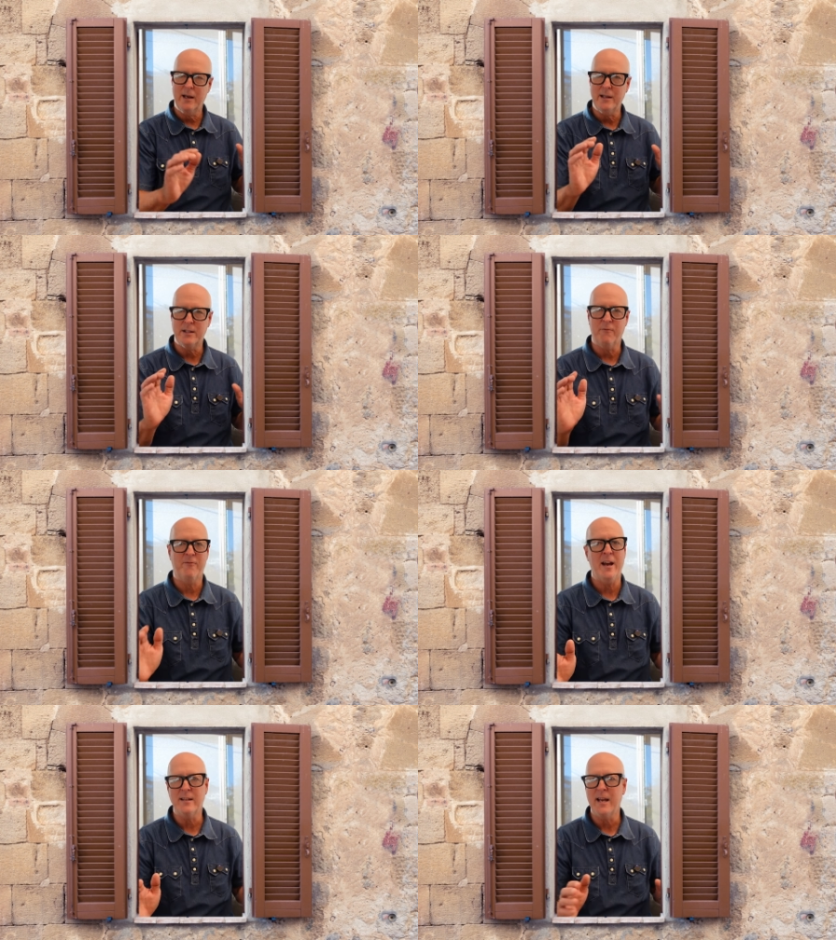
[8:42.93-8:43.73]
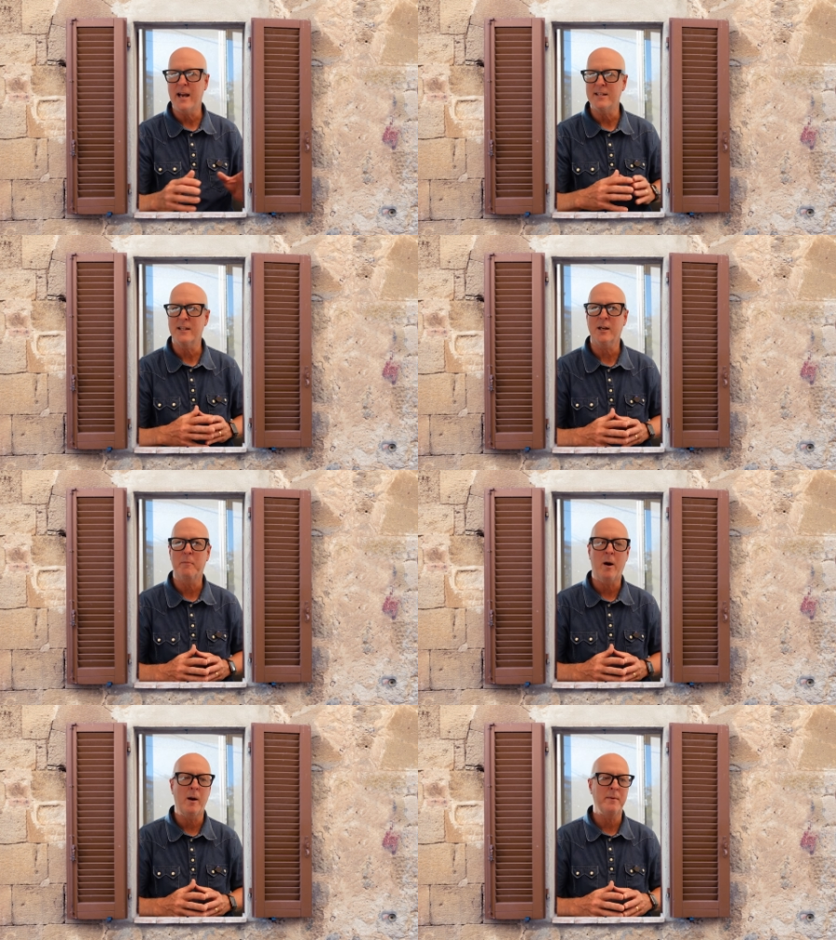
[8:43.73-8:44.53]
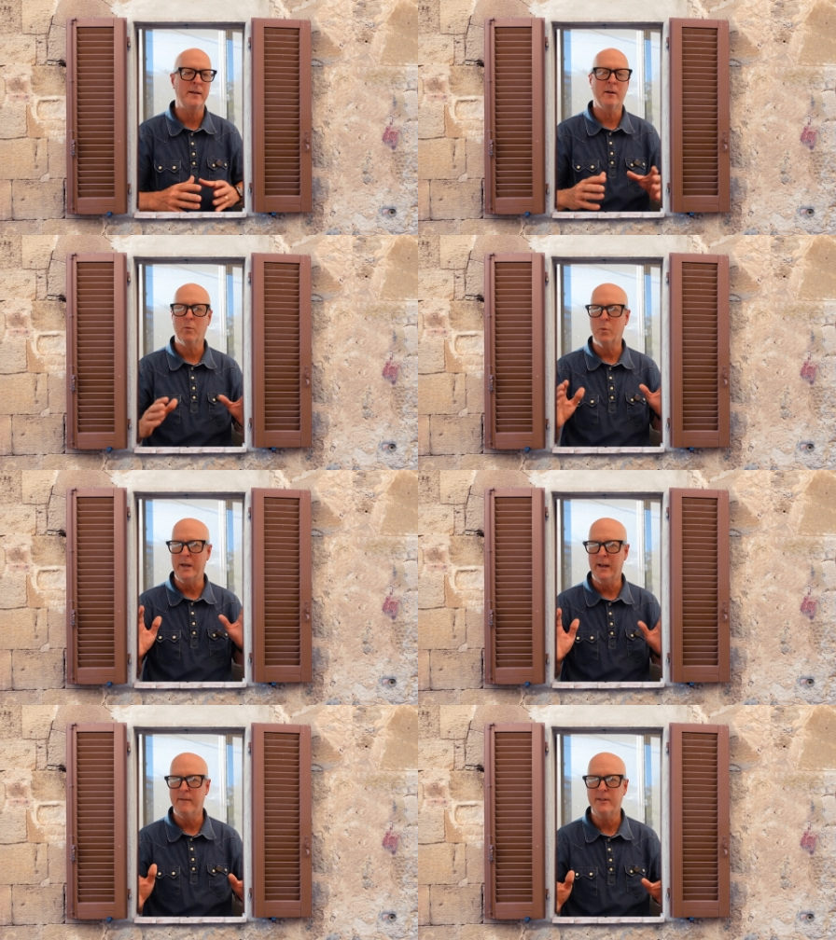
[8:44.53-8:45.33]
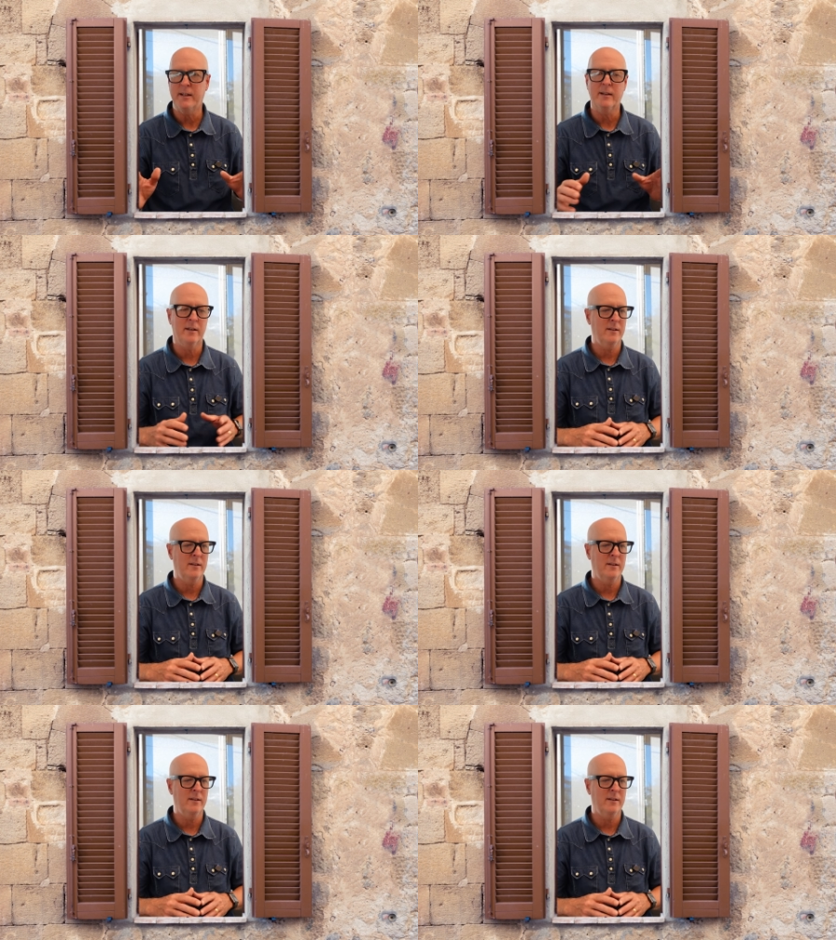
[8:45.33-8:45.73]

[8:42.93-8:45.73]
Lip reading: it's a fantastic apartment. We loved it.